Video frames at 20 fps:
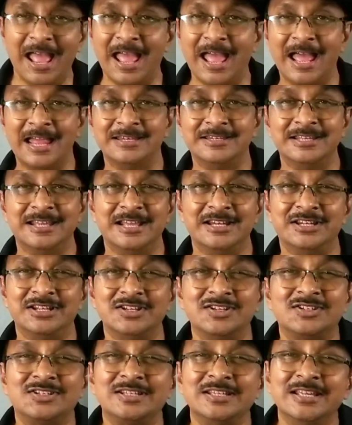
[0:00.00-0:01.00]
And it
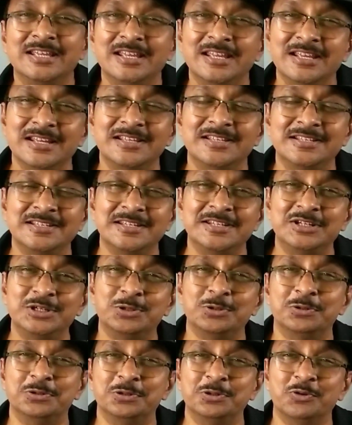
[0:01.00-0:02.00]
is easy
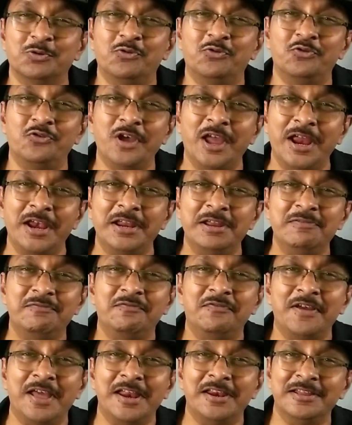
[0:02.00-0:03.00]
to do, very,
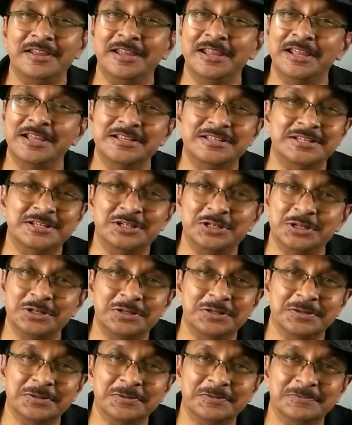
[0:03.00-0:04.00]
very easy to
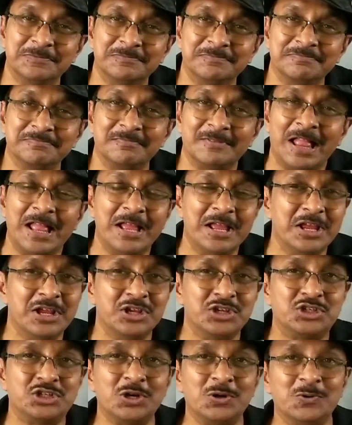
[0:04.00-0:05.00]
do.
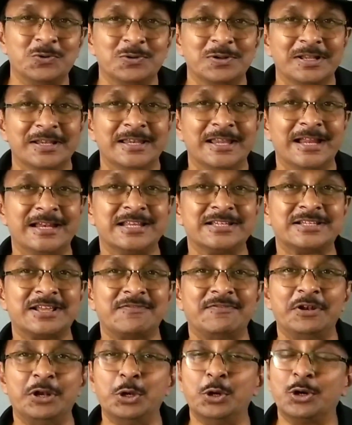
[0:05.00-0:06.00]
So let us
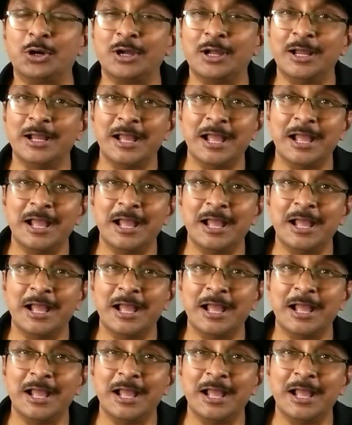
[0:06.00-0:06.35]
have a look